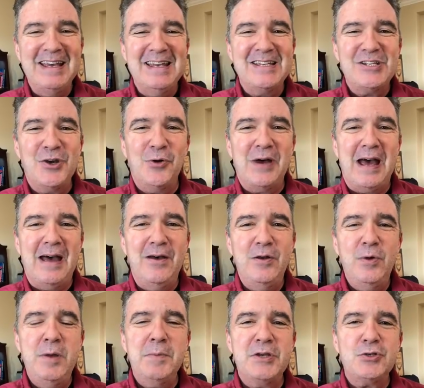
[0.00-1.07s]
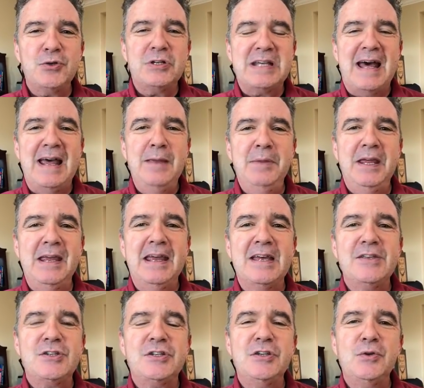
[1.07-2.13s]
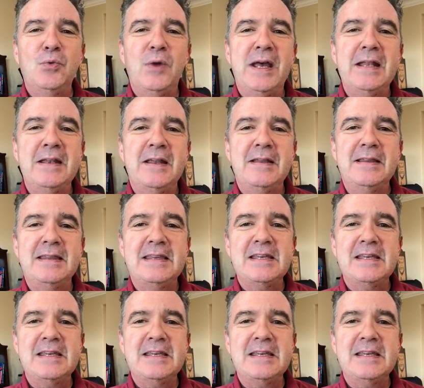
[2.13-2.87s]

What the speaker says: So how do we measure timing as to when